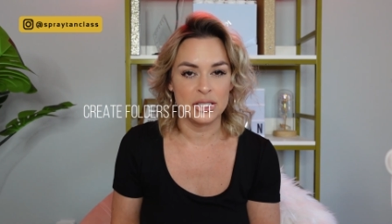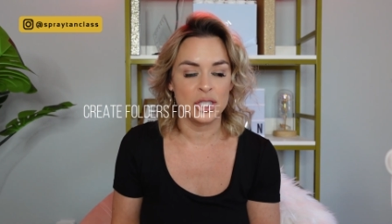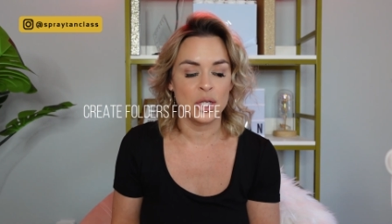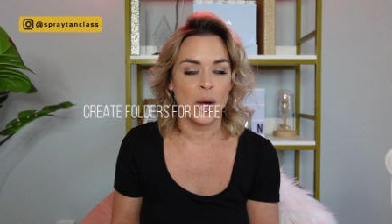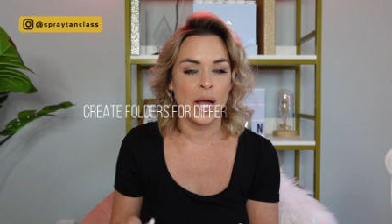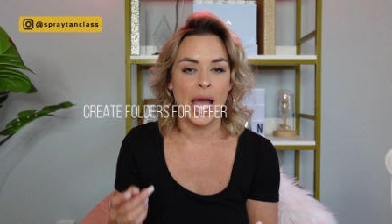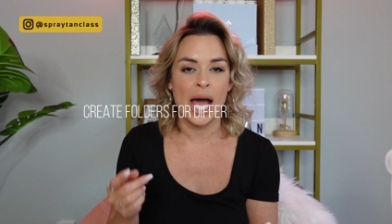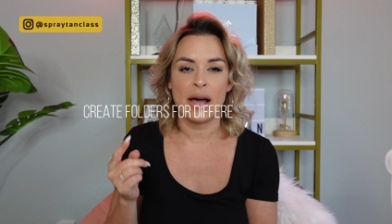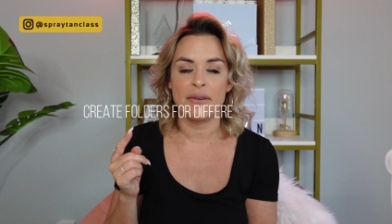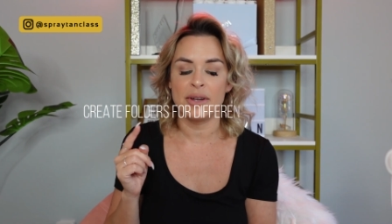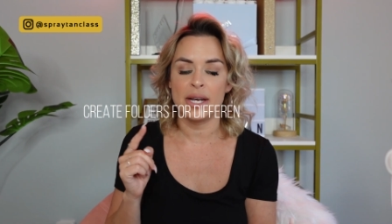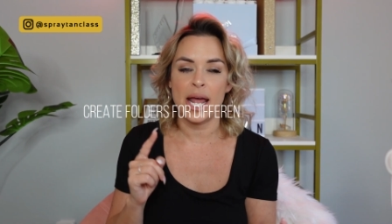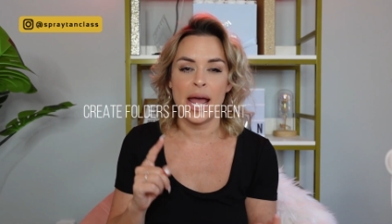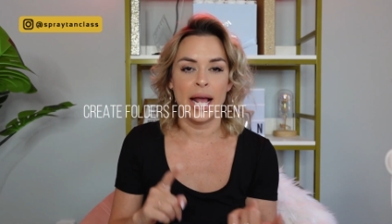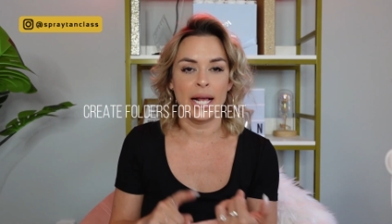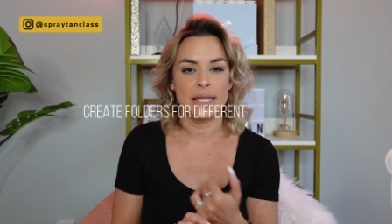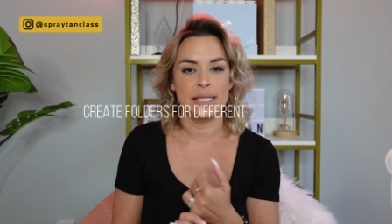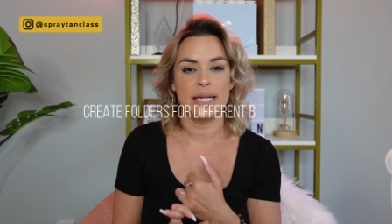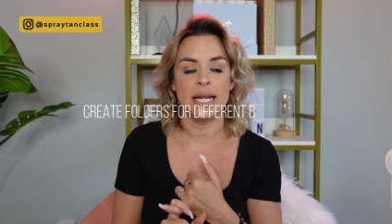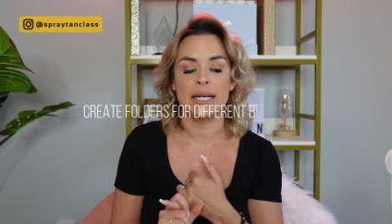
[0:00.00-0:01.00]
So I have an
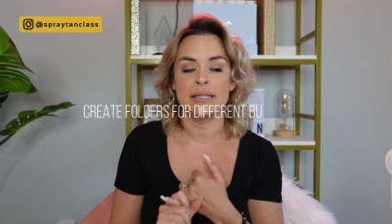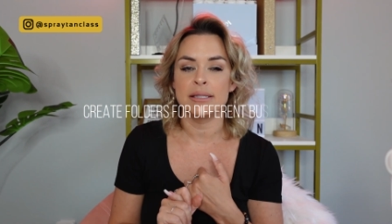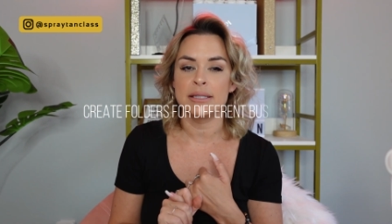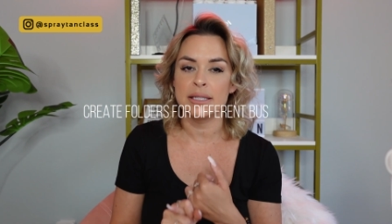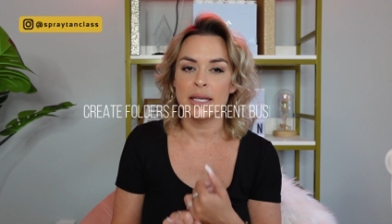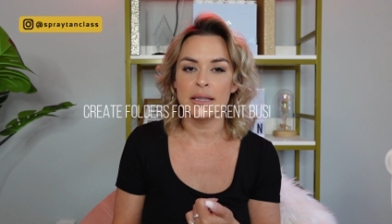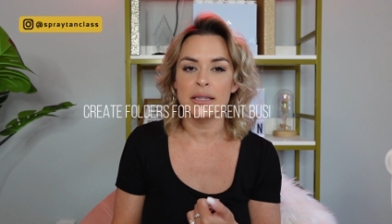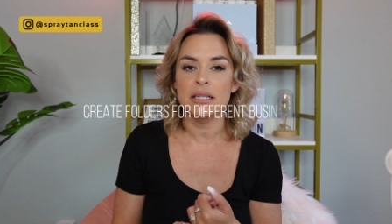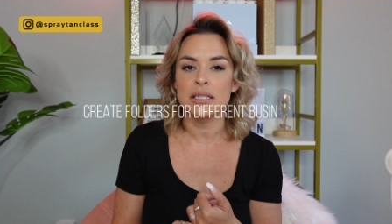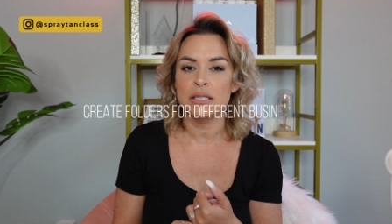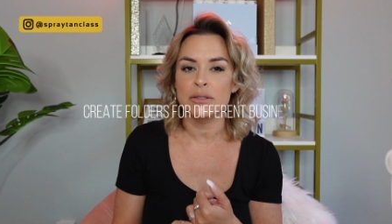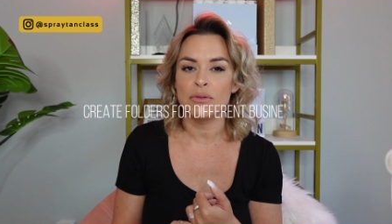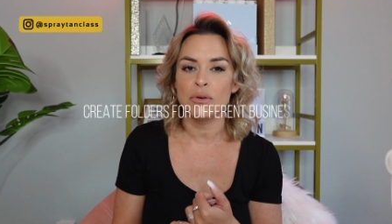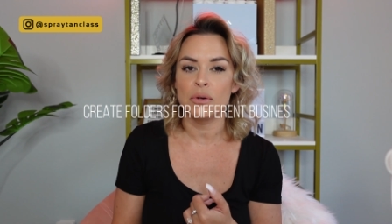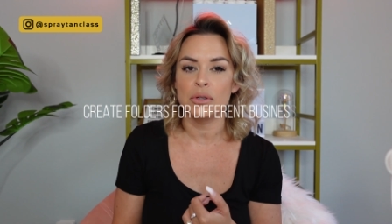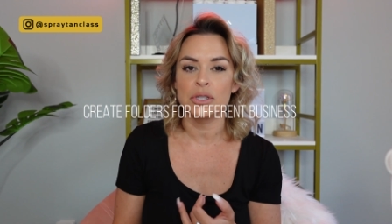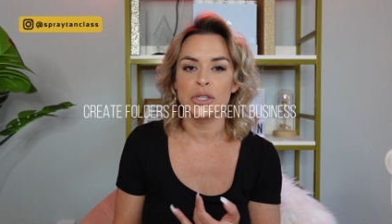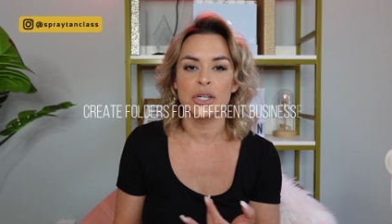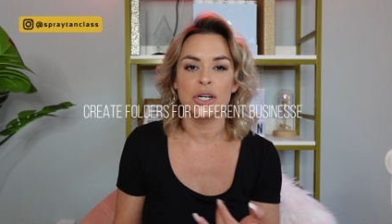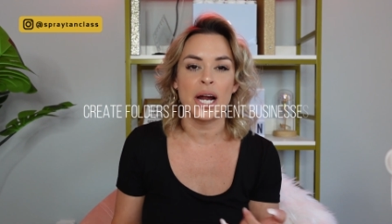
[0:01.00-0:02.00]
X-Tan Sunless
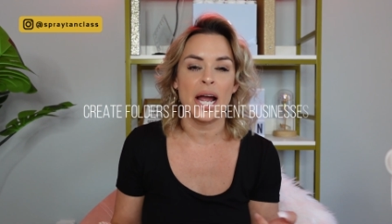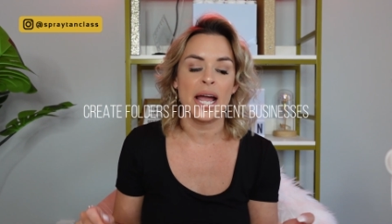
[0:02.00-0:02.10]
folder,